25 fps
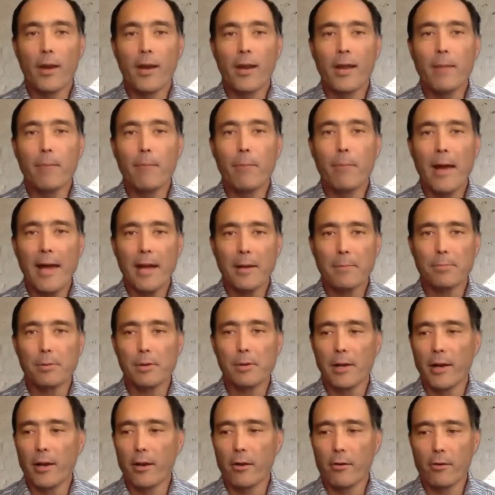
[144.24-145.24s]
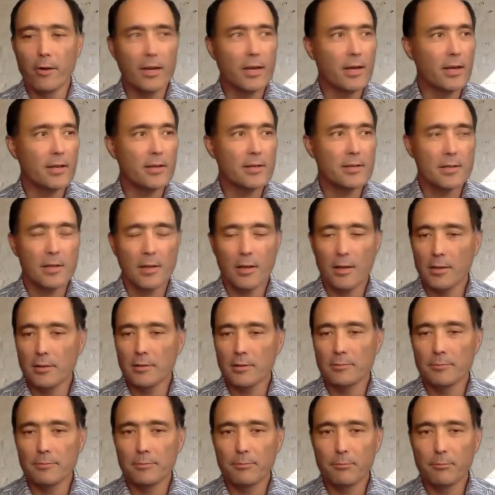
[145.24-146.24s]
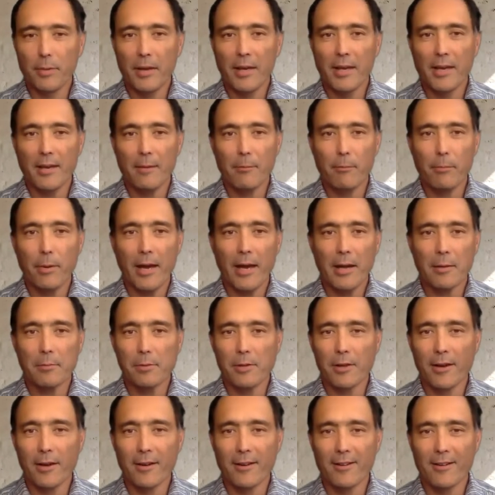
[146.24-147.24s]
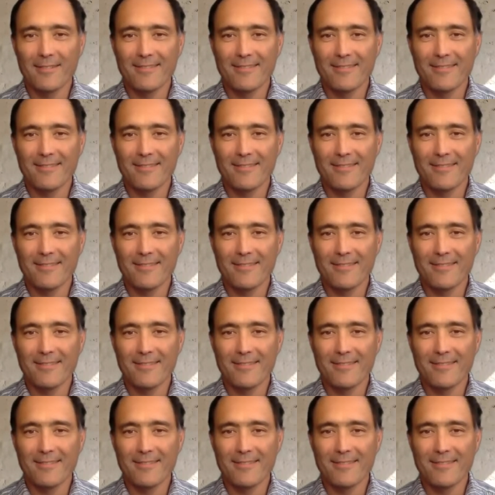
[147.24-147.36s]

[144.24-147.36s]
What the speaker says: impact player he is, huh? Big impact player.